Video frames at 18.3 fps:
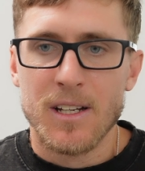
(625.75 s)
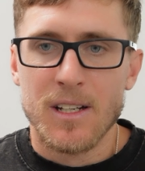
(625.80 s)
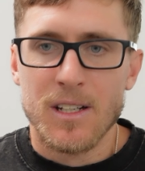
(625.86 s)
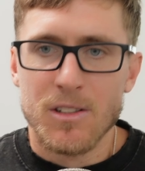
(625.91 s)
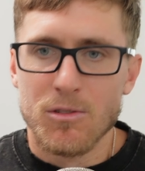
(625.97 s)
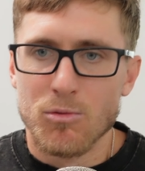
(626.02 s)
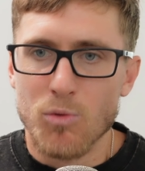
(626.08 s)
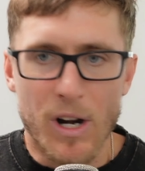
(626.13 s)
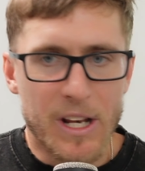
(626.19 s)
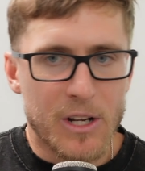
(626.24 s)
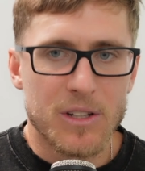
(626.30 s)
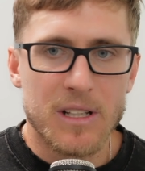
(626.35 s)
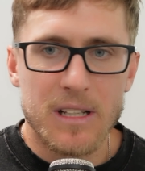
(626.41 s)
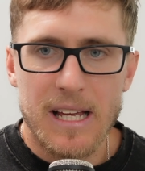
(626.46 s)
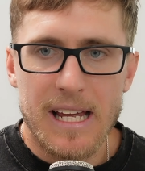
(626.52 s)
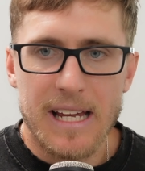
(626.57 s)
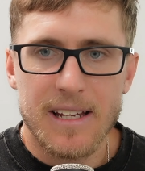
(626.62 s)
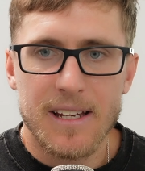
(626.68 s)
running on the
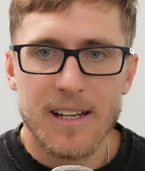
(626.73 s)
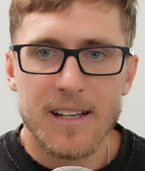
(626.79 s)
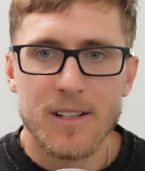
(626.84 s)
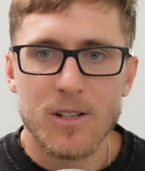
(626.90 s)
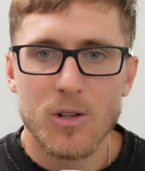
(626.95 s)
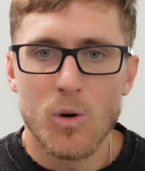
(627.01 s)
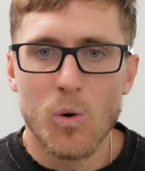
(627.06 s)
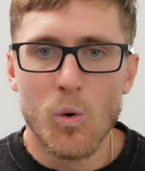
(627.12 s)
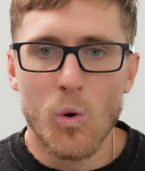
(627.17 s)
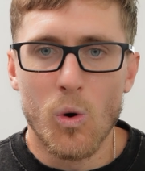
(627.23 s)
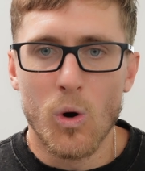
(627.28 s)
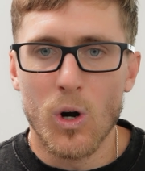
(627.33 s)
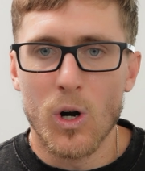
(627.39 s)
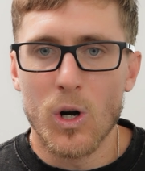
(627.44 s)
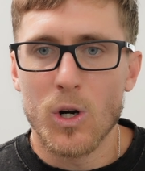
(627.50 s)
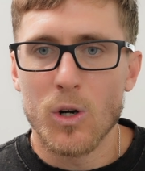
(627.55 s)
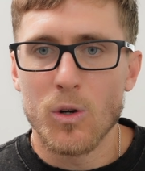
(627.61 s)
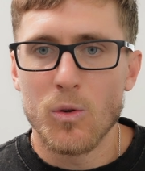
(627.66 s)
lake.
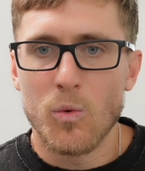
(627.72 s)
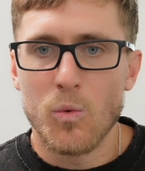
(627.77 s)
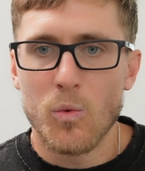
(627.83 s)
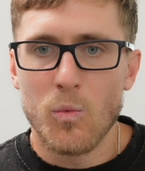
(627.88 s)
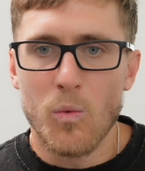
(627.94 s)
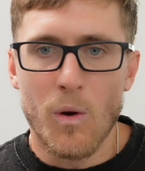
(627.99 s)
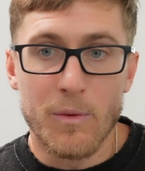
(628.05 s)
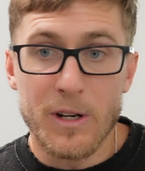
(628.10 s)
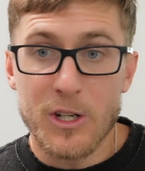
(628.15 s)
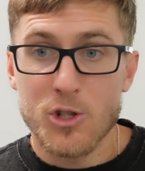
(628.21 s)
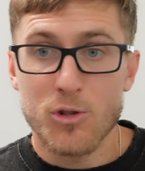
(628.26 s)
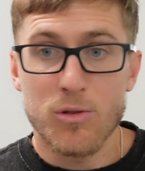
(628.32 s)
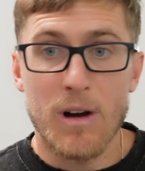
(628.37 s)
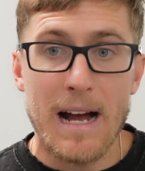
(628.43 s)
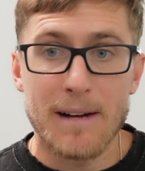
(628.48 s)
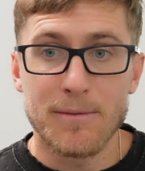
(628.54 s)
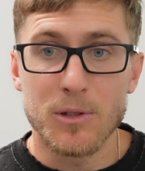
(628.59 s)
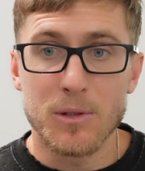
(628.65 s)
Or when we
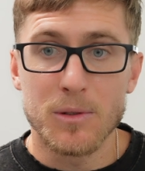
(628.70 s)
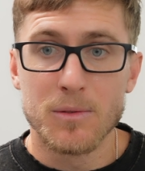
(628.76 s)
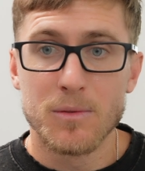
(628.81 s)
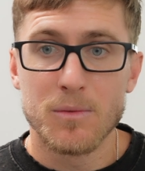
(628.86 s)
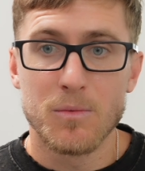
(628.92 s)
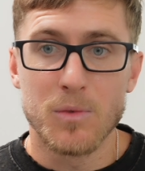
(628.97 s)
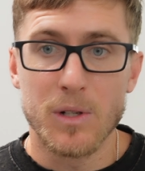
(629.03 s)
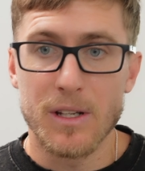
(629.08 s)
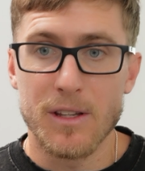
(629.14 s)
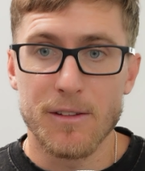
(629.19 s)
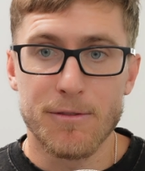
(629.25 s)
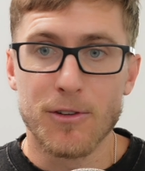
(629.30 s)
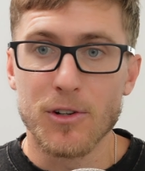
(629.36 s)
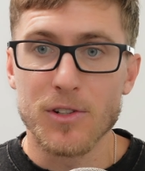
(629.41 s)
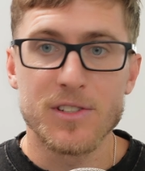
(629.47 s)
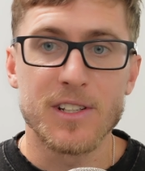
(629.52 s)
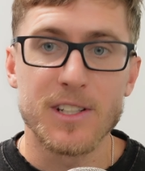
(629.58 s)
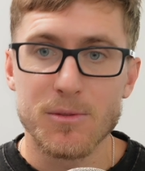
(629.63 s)
travel, one of the
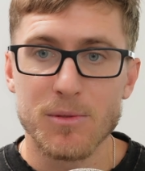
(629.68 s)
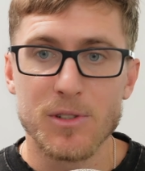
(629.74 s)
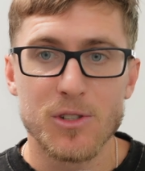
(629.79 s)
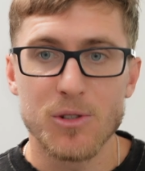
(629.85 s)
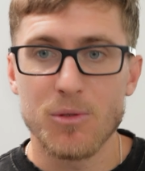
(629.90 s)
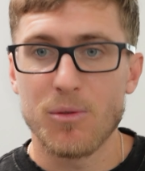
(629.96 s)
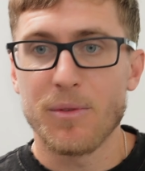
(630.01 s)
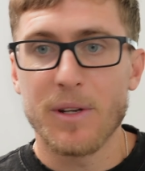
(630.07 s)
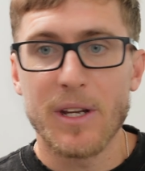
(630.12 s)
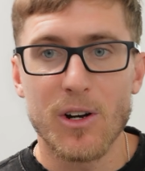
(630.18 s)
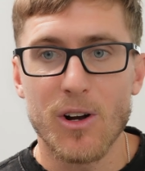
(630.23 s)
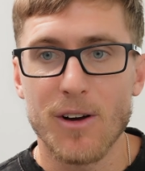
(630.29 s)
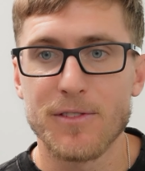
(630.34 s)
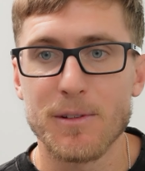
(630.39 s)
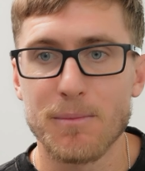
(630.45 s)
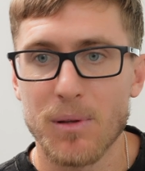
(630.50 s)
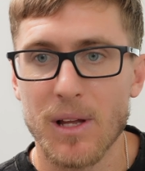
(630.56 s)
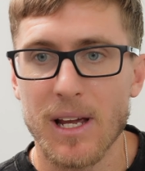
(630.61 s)
first things we do when we get off
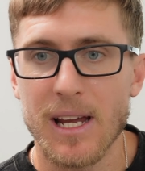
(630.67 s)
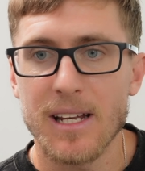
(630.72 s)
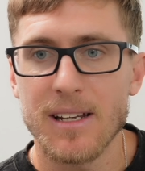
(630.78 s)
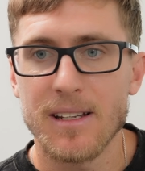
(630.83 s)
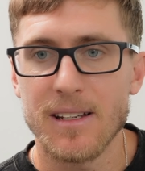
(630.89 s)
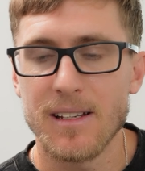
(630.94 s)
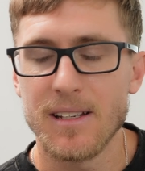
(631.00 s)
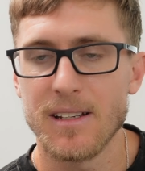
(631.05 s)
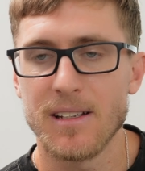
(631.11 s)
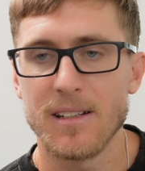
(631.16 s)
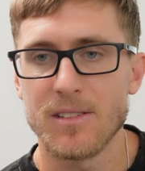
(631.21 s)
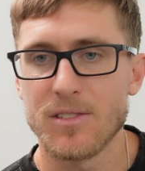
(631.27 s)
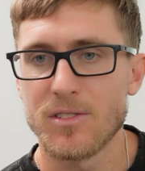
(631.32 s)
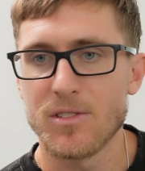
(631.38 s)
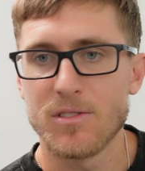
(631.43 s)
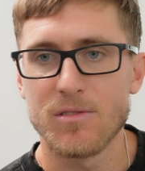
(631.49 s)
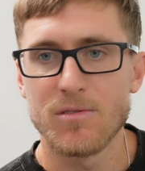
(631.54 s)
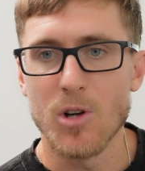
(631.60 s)
the plane
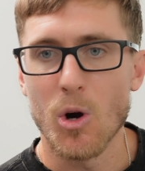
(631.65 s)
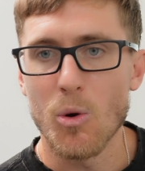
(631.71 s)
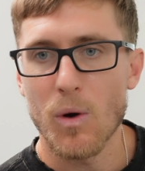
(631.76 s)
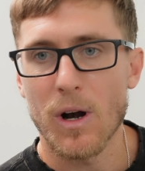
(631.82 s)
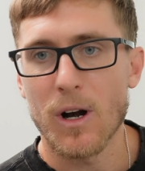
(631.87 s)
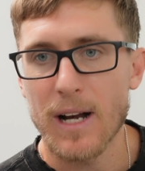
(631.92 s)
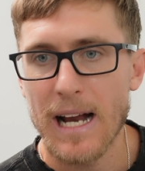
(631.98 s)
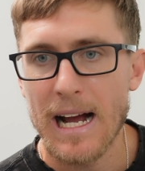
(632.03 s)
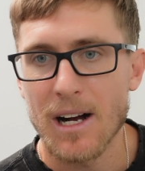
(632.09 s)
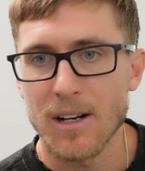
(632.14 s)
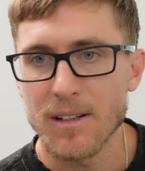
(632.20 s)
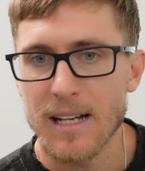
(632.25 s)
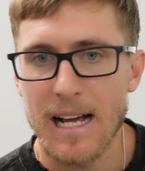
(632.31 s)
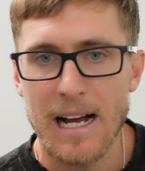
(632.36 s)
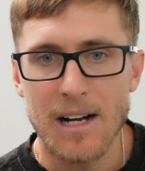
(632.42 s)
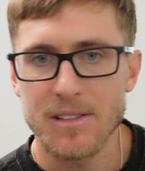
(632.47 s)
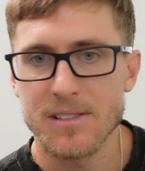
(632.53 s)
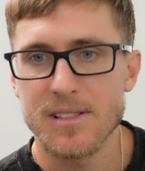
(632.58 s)
is go work out
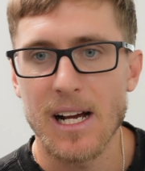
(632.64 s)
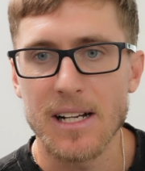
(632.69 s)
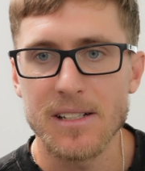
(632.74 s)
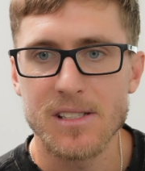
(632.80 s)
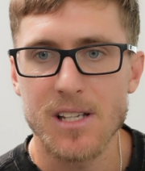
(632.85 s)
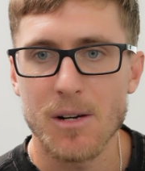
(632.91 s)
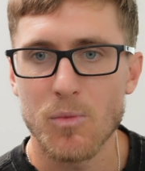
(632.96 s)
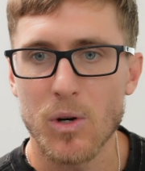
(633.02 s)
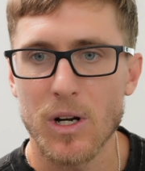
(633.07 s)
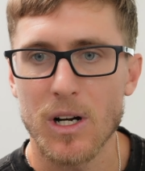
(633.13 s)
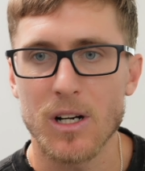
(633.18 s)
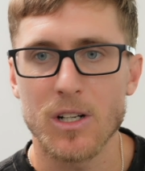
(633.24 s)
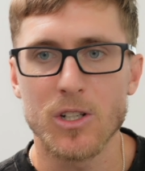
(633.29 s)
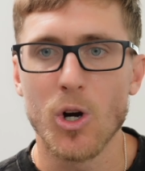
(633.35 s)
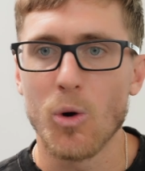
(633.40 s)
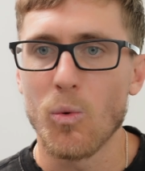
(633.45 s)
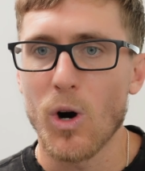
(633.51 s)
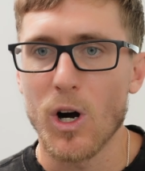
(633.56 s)
outside somewhere,
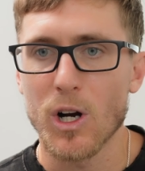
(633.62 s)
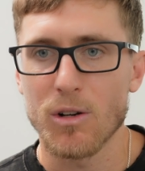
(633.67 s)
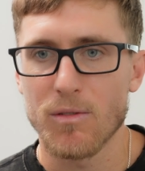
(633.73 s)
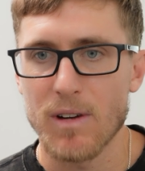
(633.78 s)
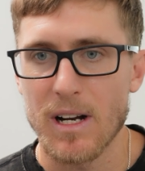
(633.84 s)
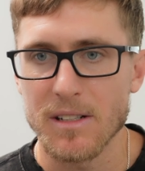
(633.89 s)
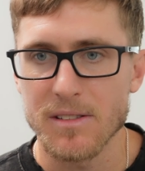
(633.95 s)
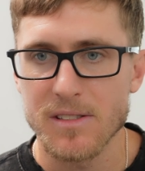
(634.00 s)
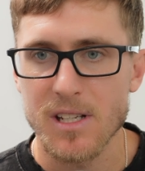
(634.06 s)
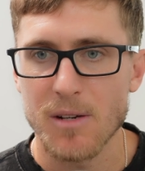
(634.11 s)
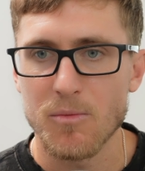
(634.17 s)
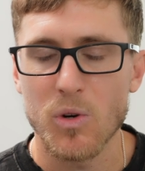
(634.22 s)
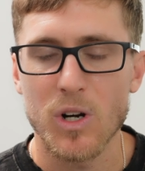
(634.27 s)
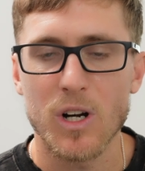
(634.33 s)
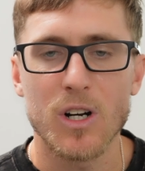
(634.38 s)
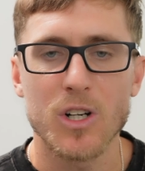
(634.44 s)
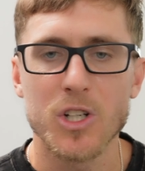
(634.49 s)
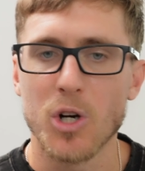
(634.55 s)
go walk around
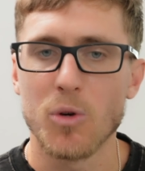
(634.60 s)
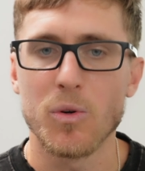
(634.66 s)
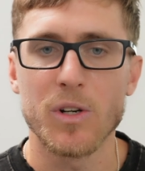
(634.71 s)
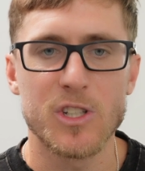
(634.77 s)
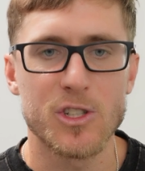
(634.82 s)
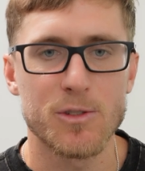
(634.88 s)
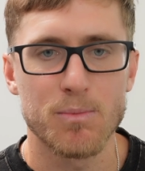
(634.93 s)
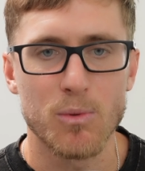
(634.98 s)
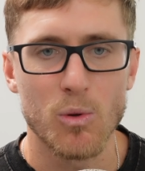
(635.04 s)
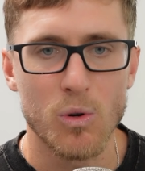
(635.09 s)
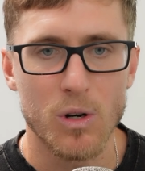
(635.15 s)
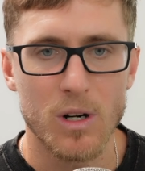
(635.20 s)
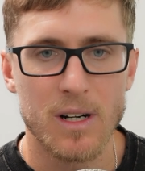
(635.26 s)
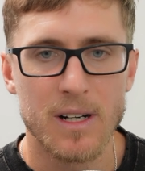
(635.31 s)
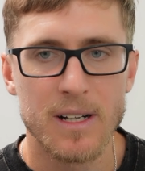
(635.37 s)
somewhere, go explore.